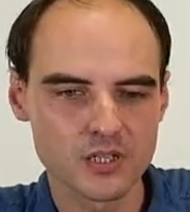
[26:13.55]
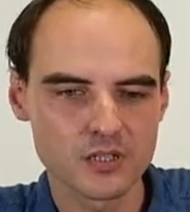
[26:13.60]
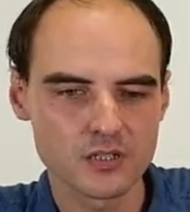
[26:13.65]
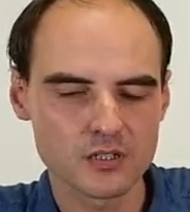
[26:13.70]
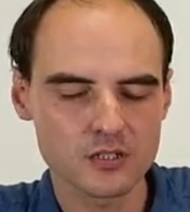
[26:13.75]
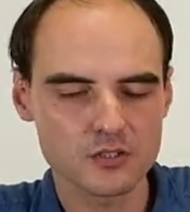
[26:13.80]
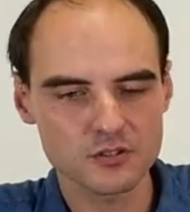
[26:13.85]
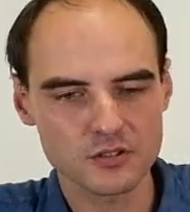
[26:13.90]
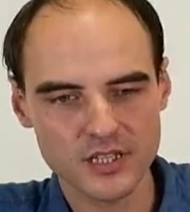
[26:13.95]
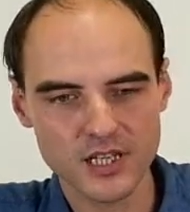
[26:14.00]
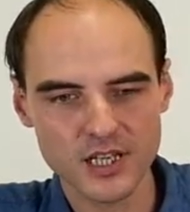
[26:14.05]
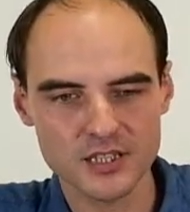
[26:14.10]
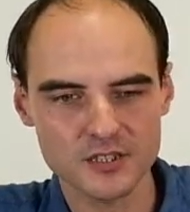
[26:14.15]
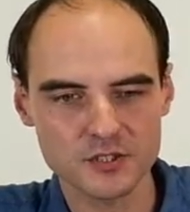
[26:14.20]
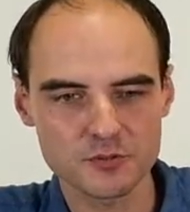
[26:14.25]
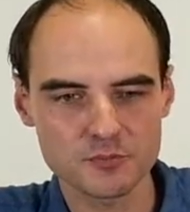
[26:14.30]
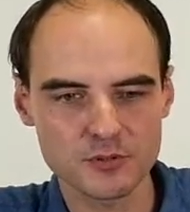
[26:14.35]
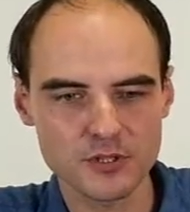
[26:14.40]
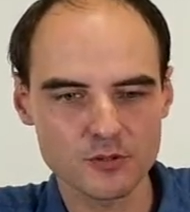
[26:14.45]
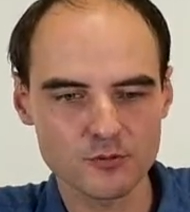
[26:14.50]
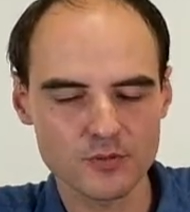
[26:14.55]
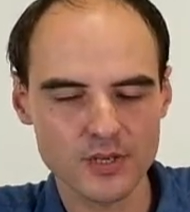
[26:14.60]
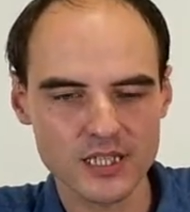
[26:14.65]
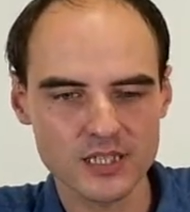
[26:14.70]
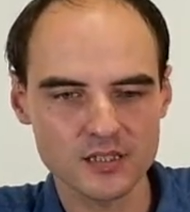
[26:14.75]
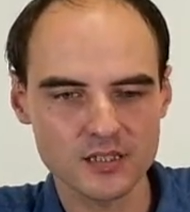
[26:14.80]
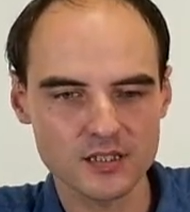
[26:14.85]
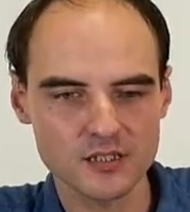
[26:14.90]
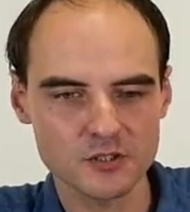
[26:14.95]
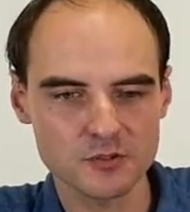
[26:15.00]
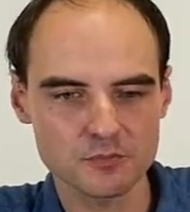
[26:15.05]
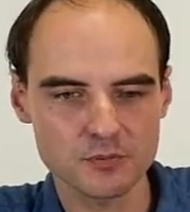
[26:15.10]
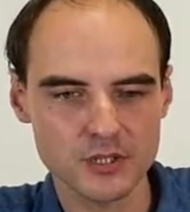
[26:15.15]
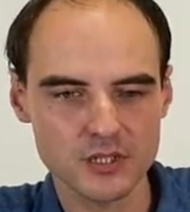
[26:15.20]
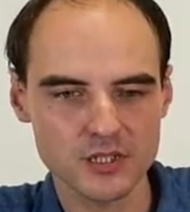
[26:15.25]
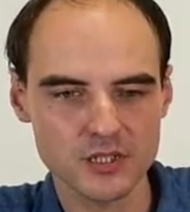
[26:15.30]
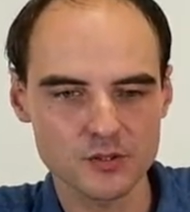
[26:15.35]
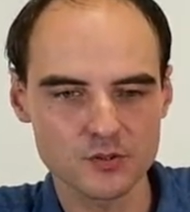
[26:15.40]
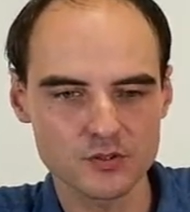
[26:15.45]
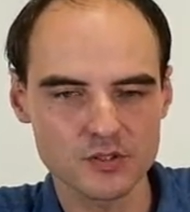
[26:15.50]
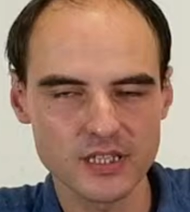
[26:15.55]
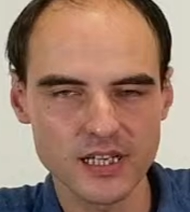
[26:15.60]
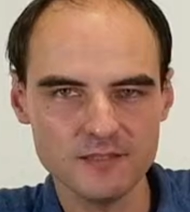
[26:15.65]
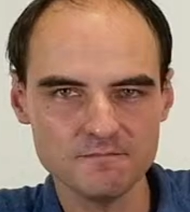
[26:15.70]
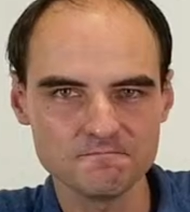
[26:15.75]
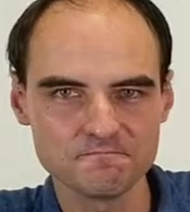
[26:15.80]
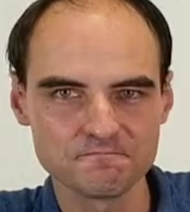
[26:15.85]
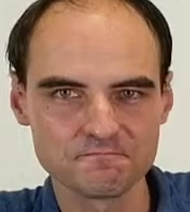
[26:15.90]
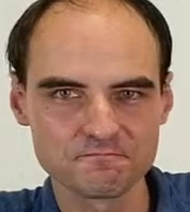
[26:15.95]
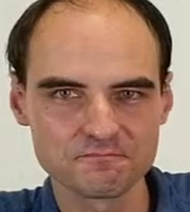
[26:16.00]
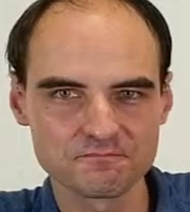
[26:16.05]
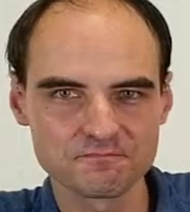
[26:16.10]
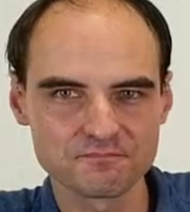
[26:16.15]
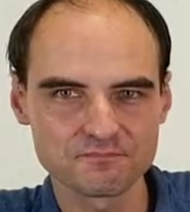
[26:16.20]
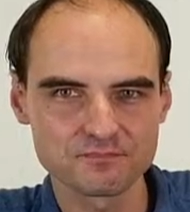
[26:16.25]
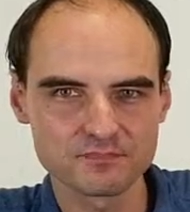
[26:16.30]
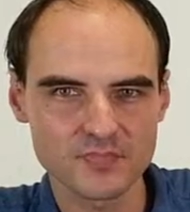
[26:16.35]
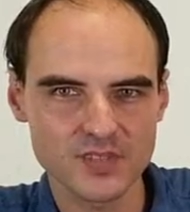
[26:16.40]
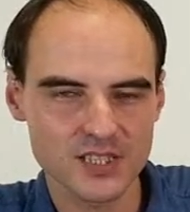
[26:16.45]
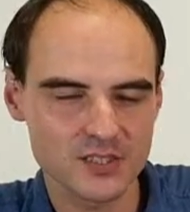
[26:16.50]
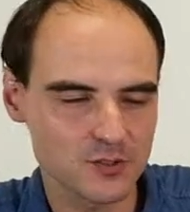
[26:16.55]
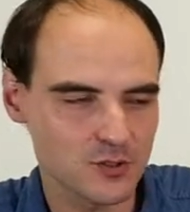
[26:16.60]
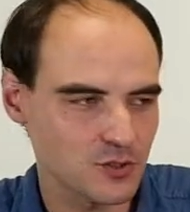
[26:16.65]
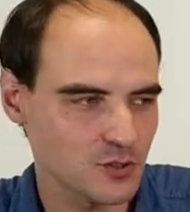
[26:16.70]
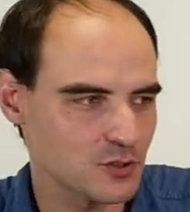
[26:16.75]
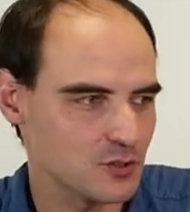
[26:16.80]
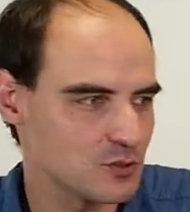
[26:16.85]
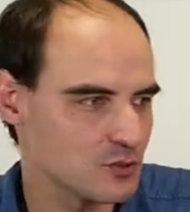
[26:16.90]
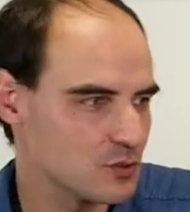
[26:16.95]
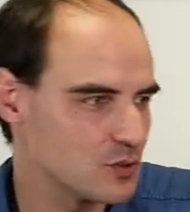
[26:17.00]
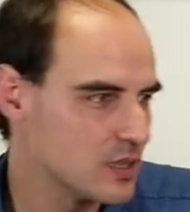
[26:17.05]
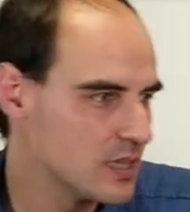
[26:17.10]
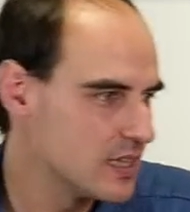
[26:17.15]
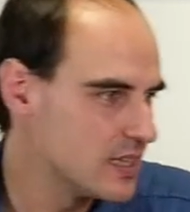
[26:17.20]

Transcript: Because, yeah, spring white tea is pretty good, huh? So,